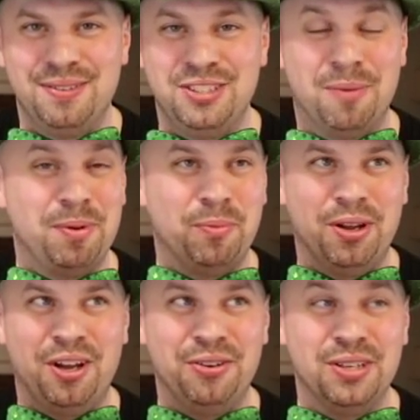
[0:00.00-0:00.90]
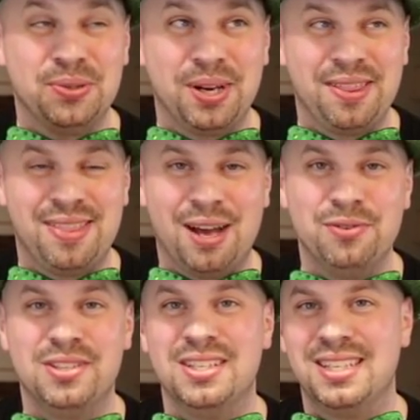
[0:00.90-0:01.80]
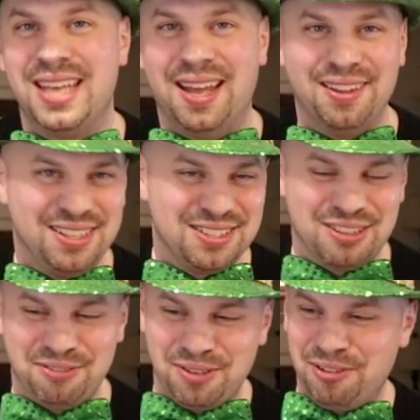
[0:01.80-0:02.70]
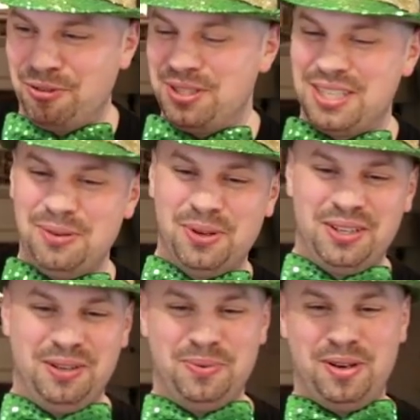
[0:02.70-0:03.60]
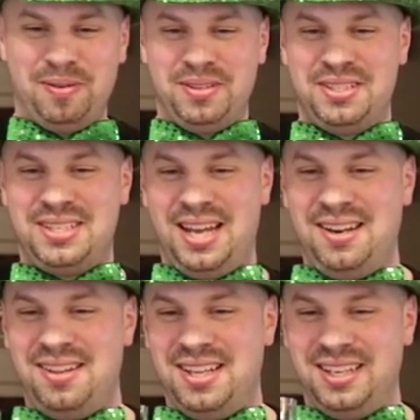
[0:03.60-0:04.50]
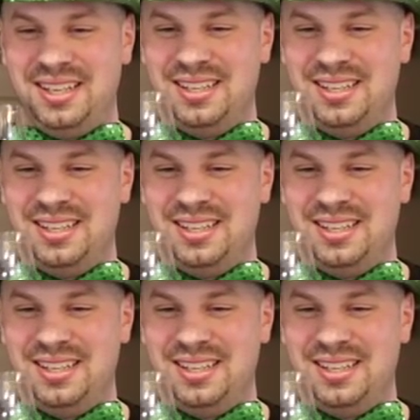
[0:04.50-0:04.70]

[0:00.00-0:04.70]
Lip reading: dumping, 120,000 gallons of whiskey? What a sad thing.